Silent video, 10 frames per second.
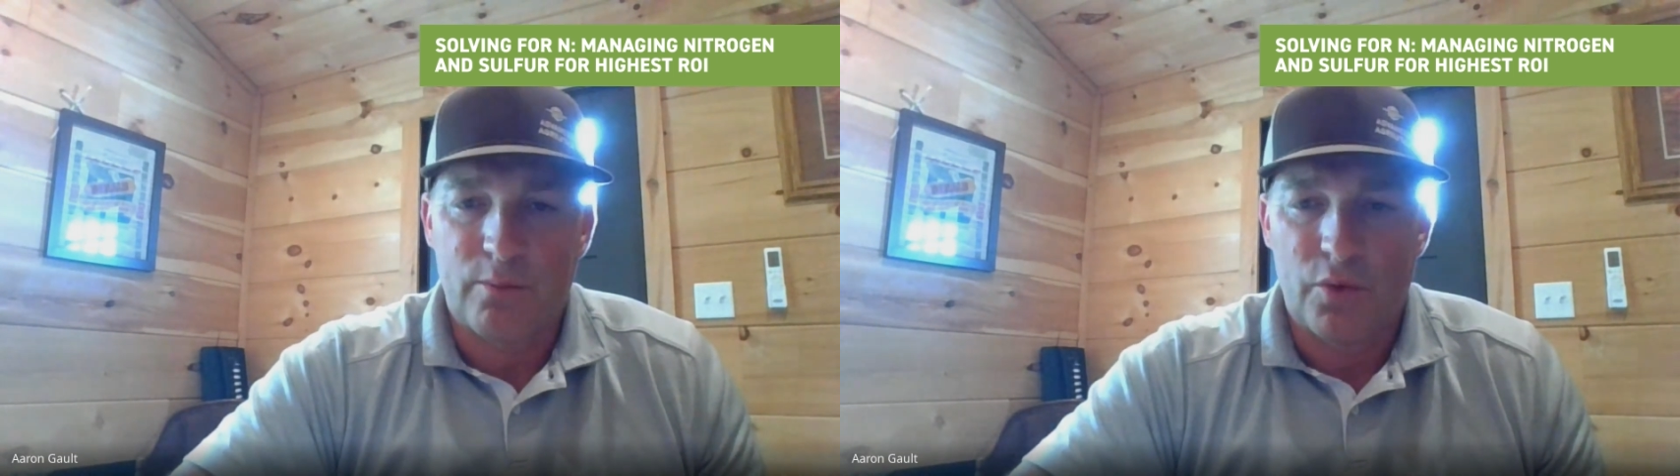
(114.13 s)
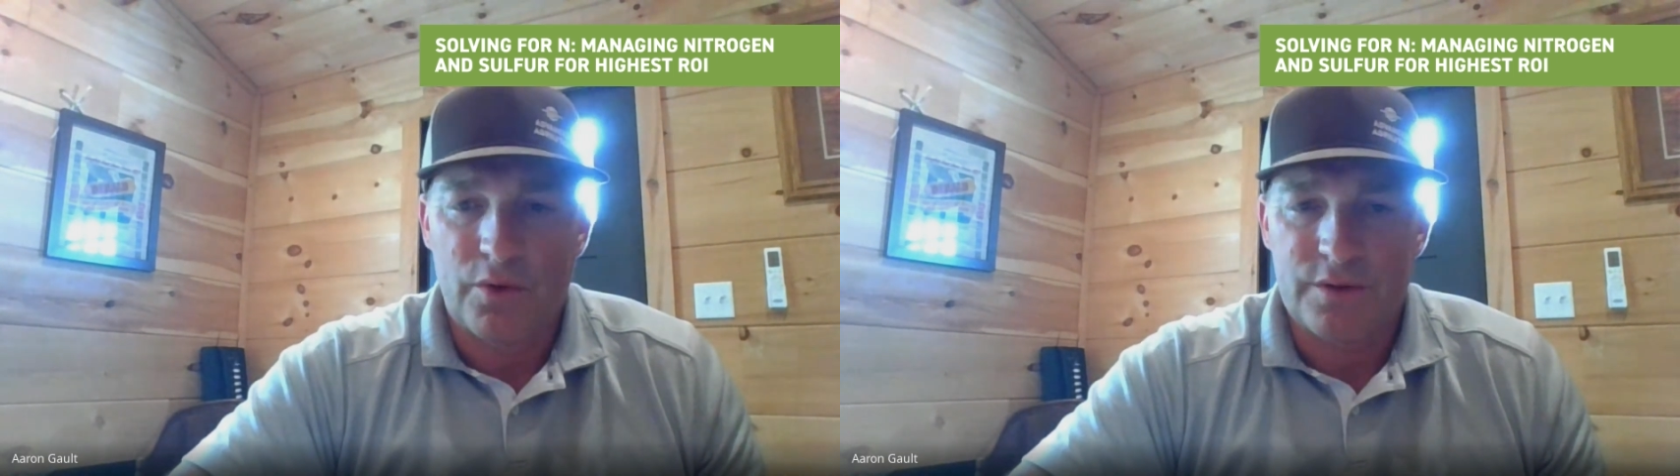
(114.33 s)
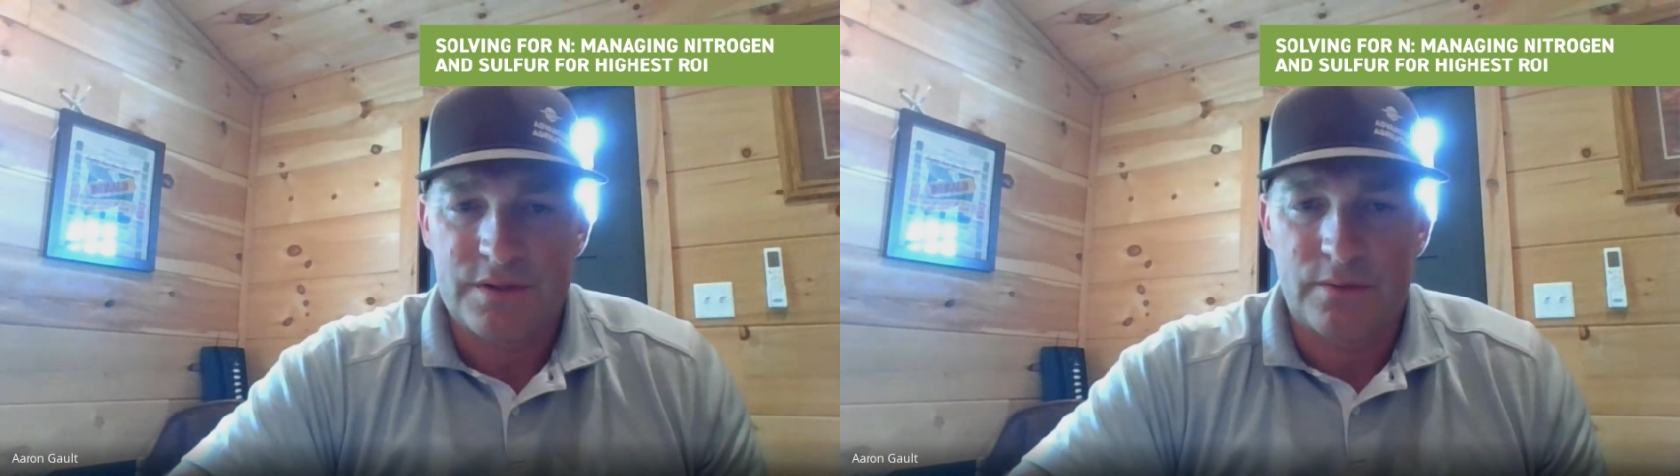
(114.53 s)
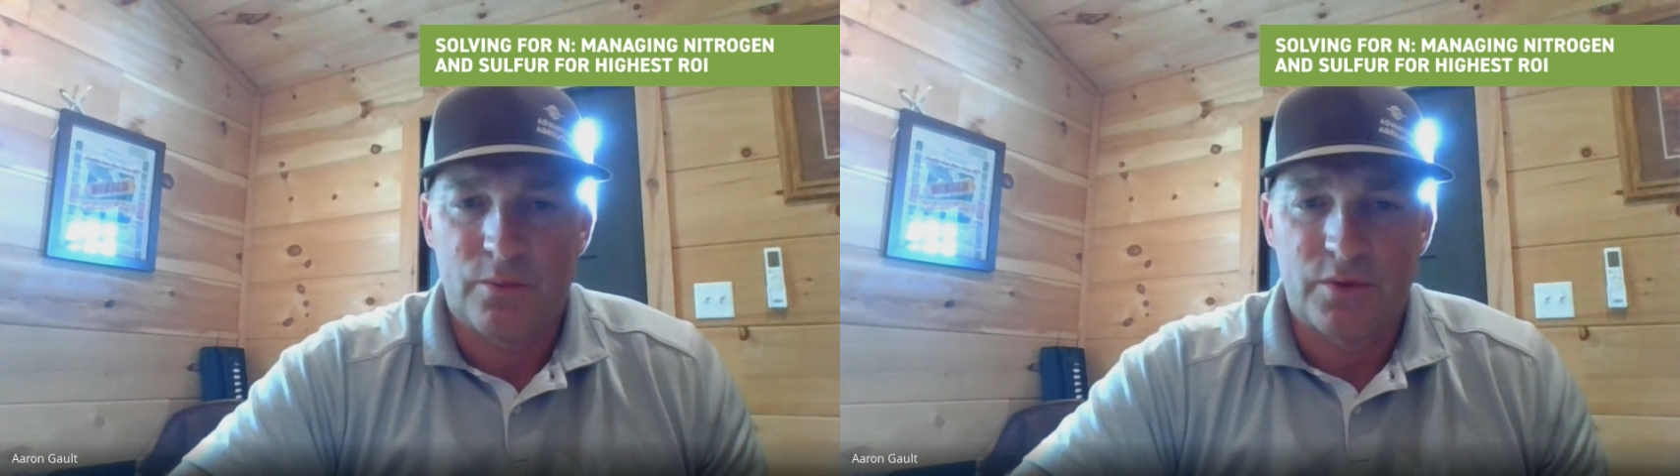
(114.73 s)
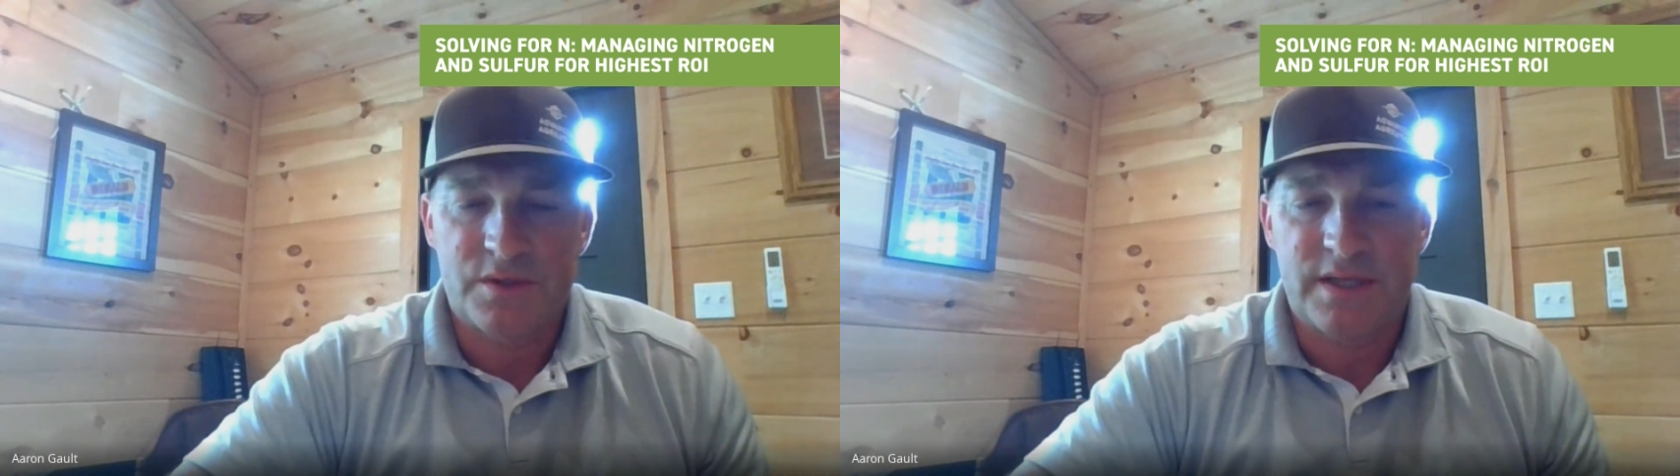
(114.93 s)
more
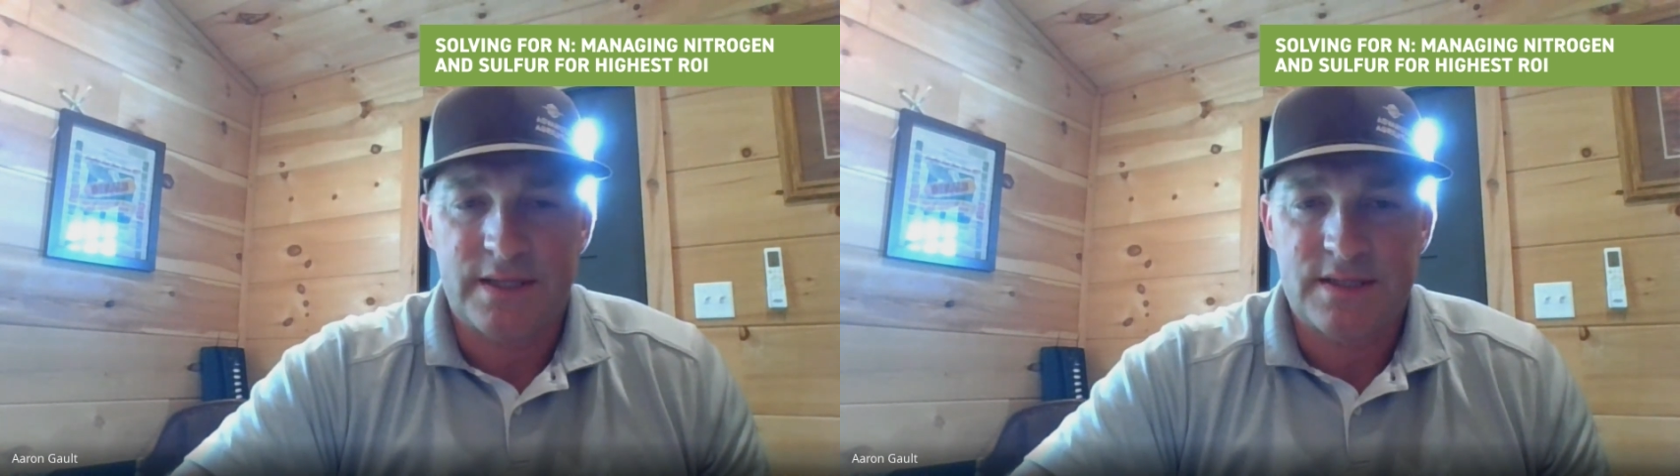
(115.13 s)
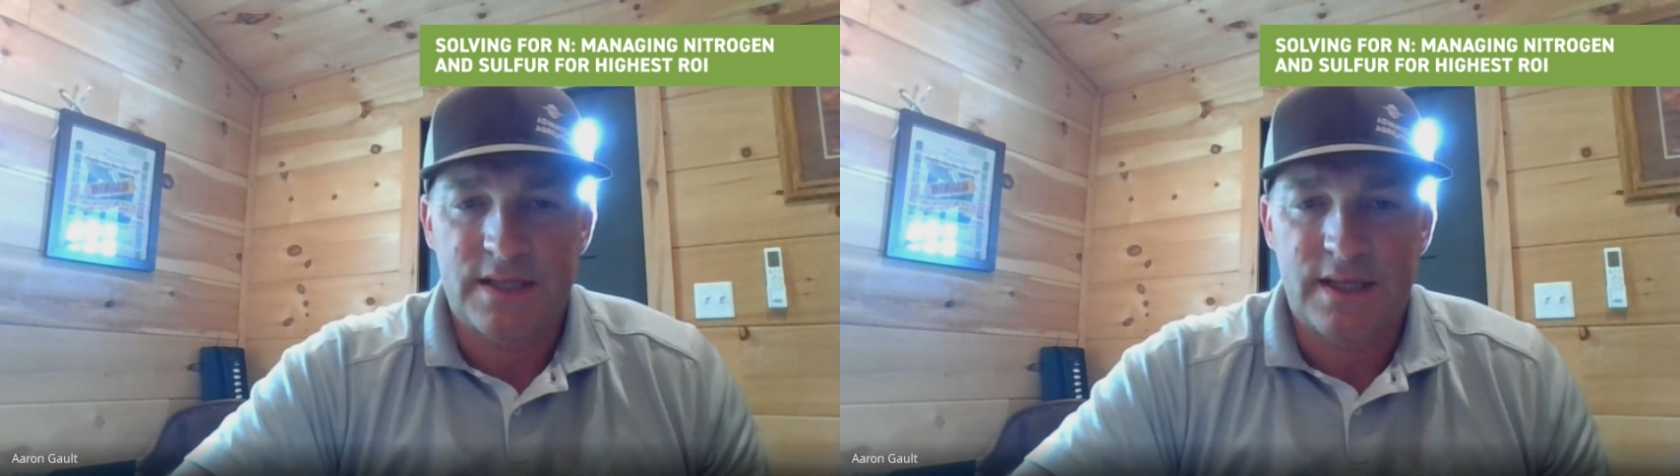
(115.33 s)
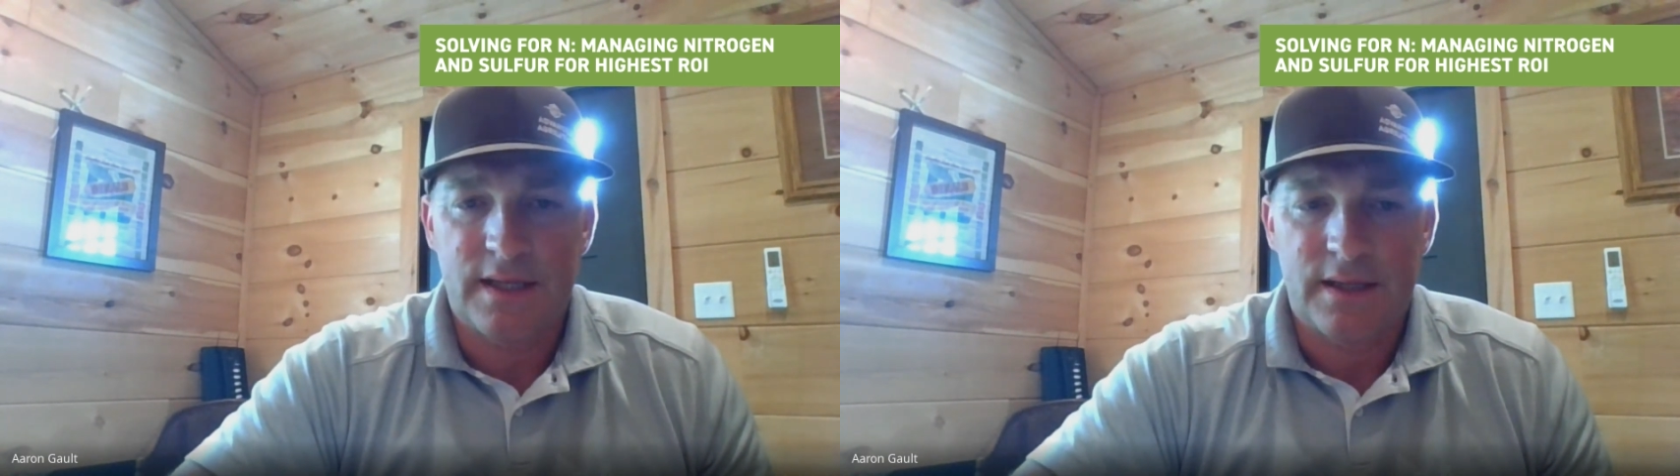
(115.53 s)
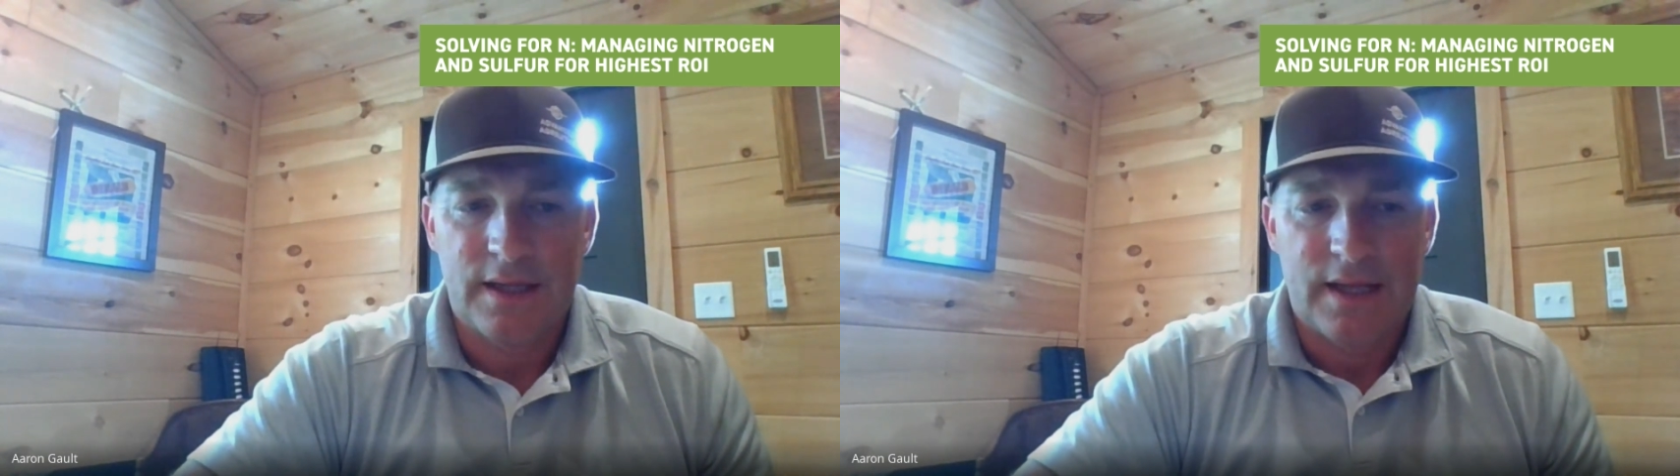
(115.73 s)
CEC.